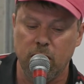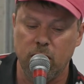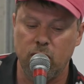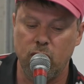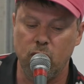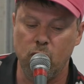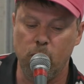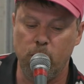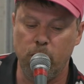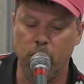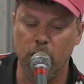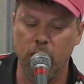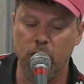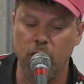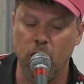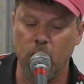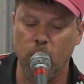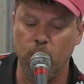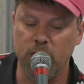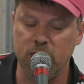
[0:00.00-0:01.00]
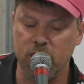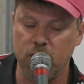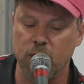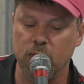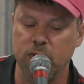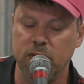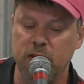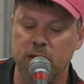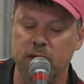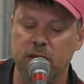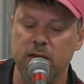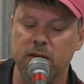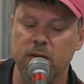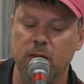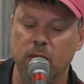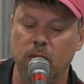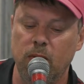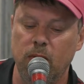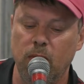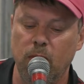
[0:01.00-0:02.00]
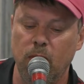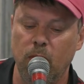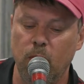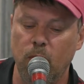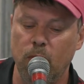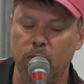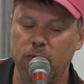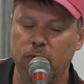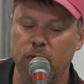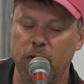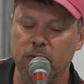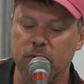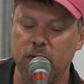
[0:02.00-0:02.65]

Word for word: to plunder resources, worsen